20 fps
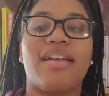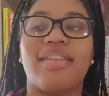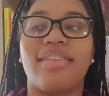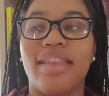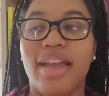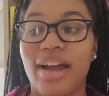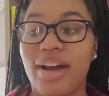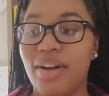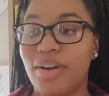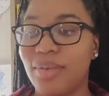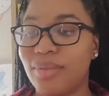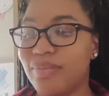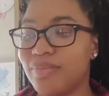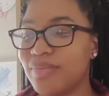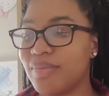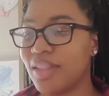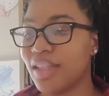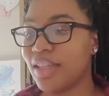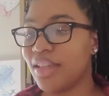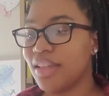Now,
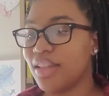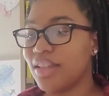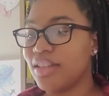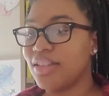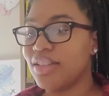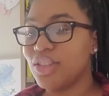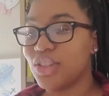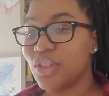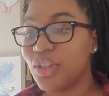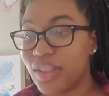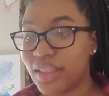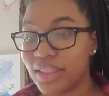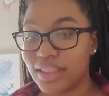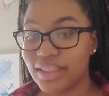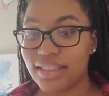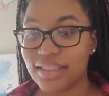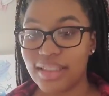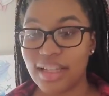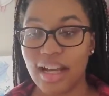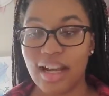during
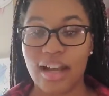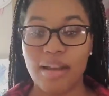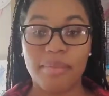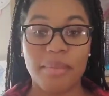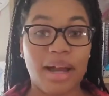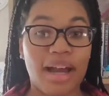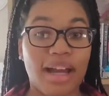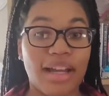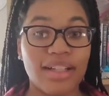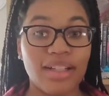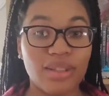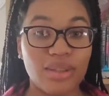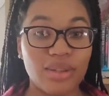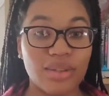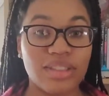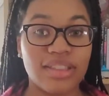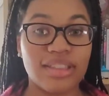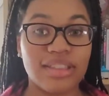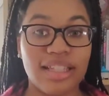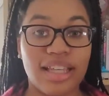this time, I go
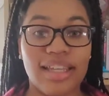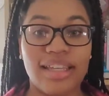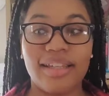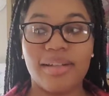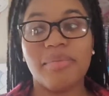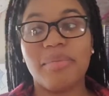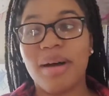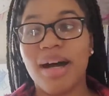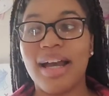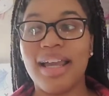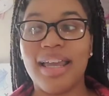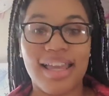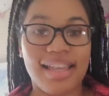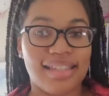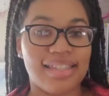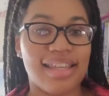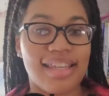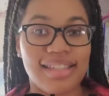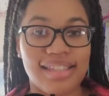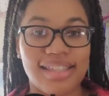to take my
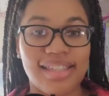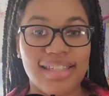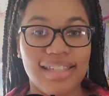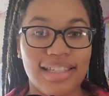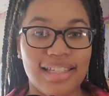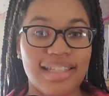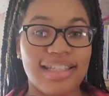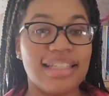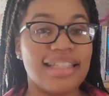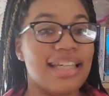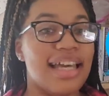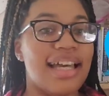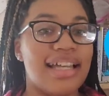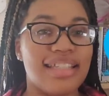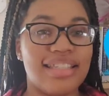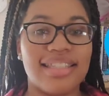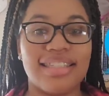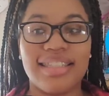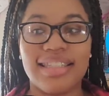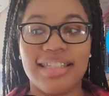SAT.
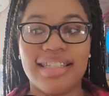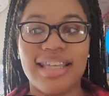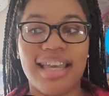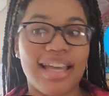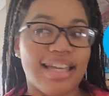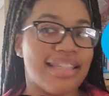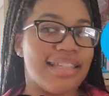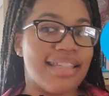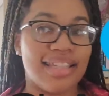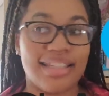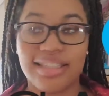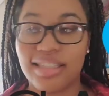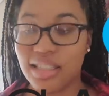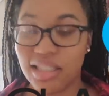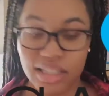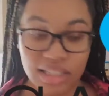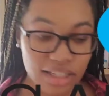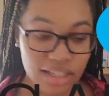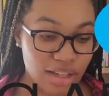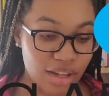Yes, the
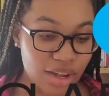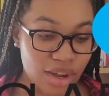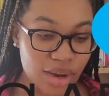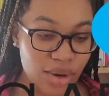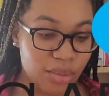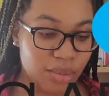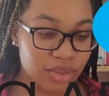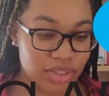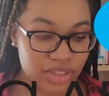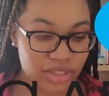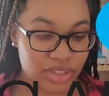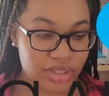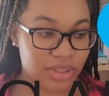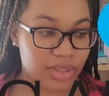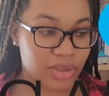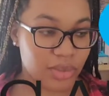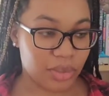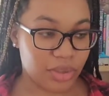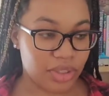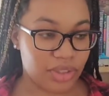SAT, which
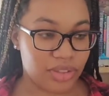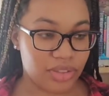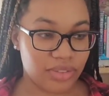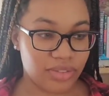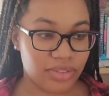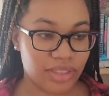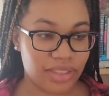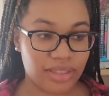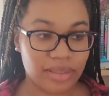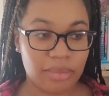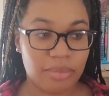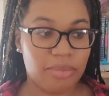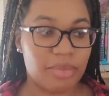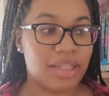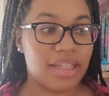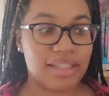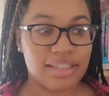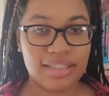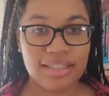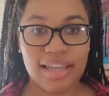is one of like the
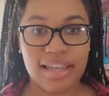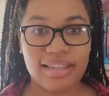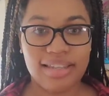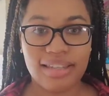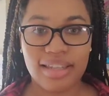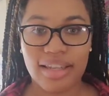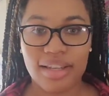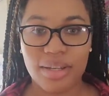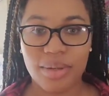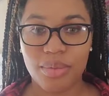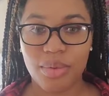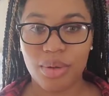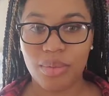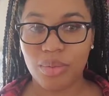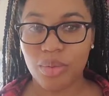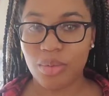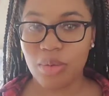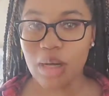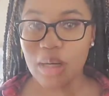biggest tests anyone will